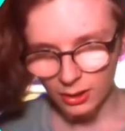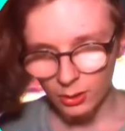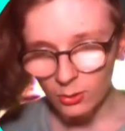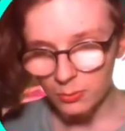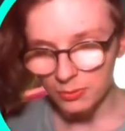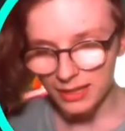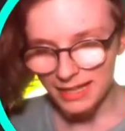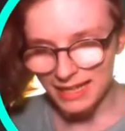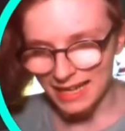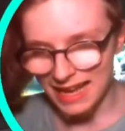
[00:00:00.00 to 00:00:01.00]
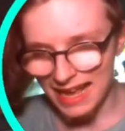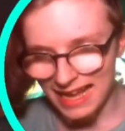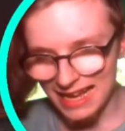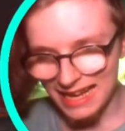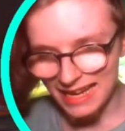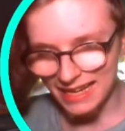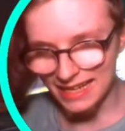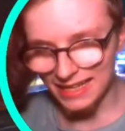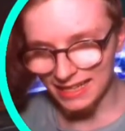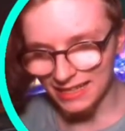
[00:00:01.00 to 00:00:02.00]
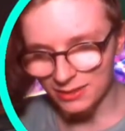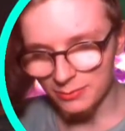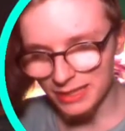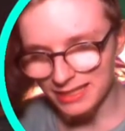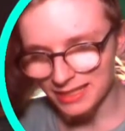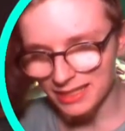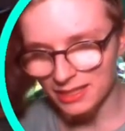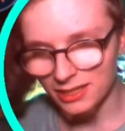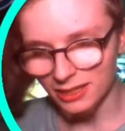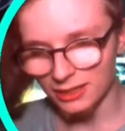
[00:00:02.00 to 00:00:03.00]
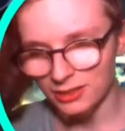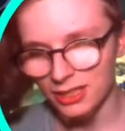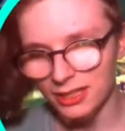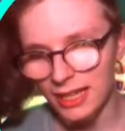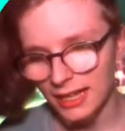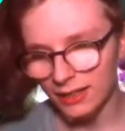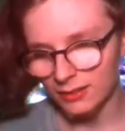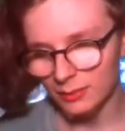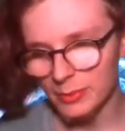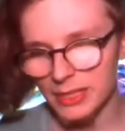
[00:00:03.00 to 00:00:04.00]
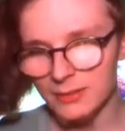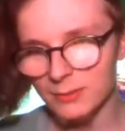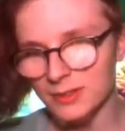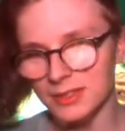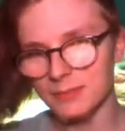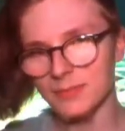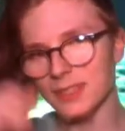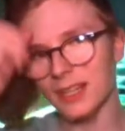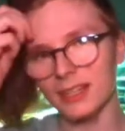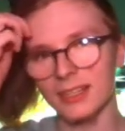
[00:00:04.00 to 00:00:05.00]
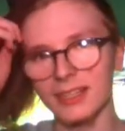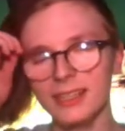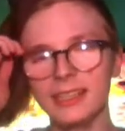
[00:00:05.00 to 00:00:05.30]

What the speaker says: Oh, hey, new message. I'll check that out in a minute once I'm done